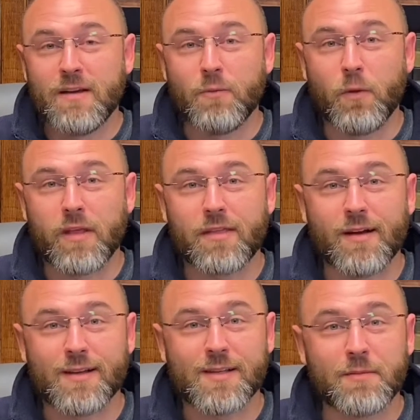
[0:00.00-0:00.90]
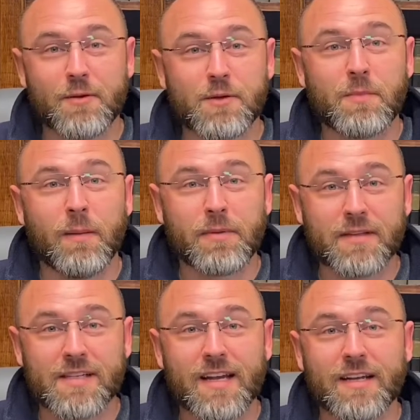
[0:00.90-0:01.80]
with uh, some of those
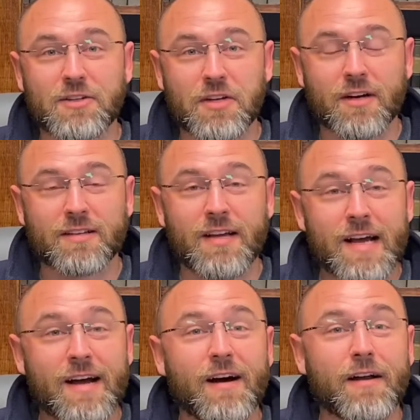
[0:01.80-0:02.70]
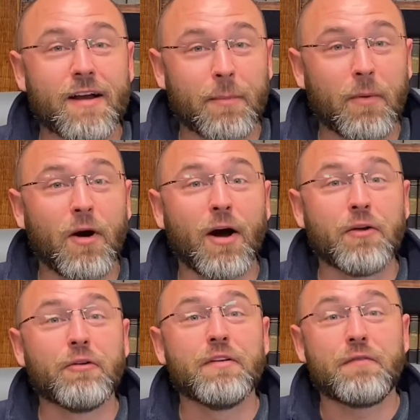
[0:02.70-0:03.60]
pumpkins getting chucked a couple
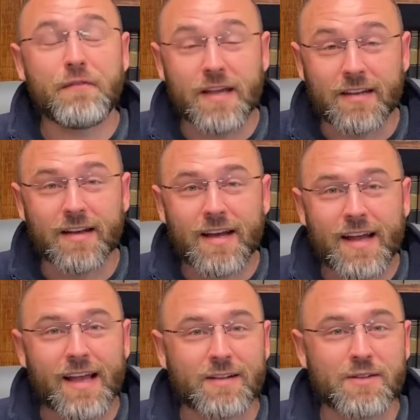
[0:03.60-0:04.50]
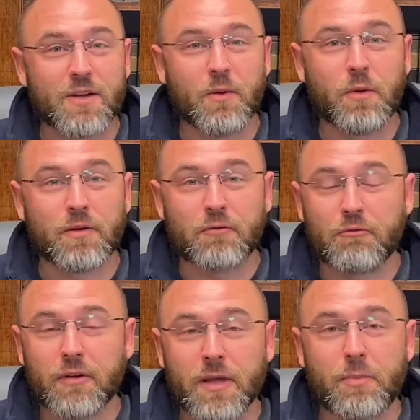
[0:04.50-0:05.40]
hundred feet and so we're
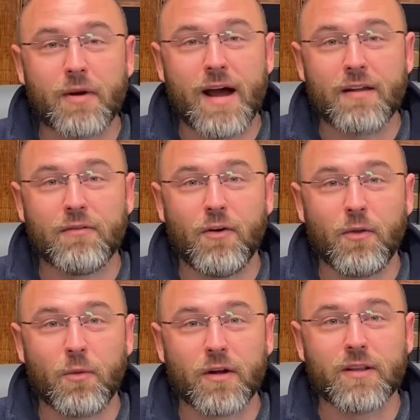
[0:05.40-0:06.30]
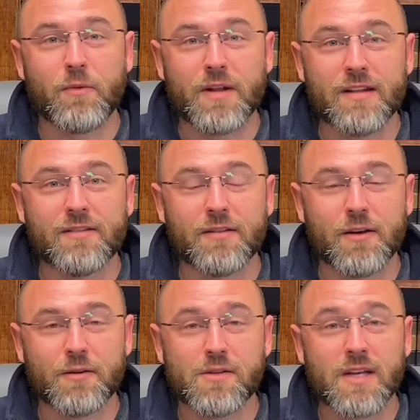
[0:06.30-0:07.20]
really proud of all the work that went into
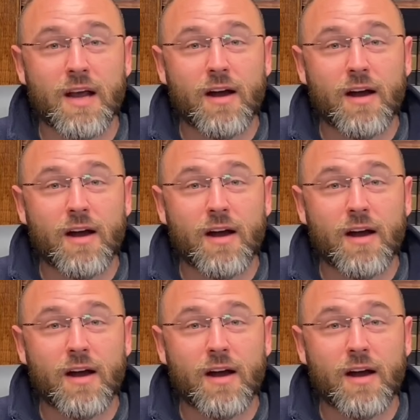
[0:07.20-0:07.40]
those